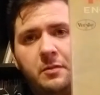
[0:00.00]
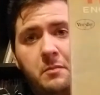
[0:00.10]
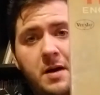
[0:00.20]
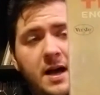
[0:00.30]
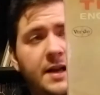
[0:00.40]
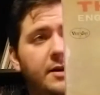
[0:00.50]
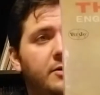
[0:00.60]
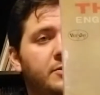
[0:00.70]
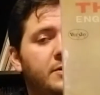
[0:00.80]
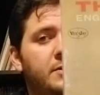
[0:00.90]

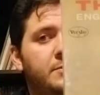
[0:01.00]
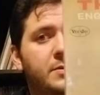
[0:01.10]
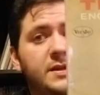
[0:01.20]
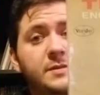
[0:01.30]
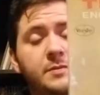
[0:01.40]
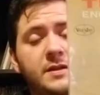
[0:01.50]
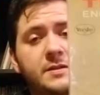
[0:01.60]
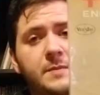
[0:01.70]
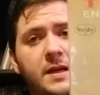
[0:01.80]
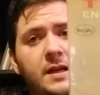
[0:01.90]
mono. Please Please
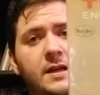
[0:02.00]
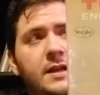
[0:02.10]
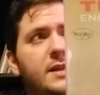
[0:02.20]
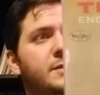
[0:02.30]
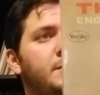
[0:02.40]
Me and Ask Me